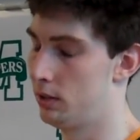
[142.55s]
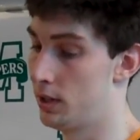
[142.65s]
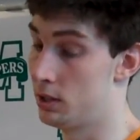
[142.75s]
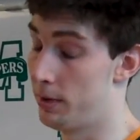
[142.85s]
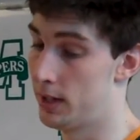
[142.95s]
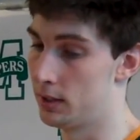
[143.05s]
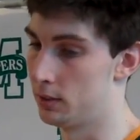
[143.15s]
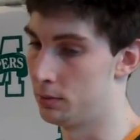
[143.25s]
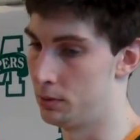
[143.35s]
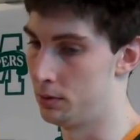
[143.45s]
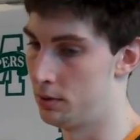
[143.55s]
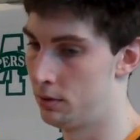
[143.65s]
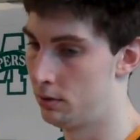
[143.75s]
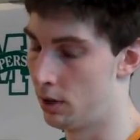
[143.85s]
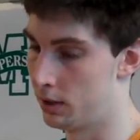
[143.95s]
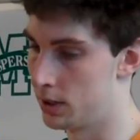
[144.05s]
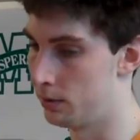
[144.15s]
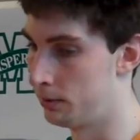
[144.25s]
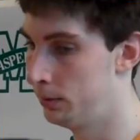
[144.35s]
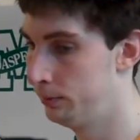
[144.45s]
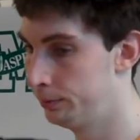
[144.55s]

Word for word: easy baskets, which was unacceptable.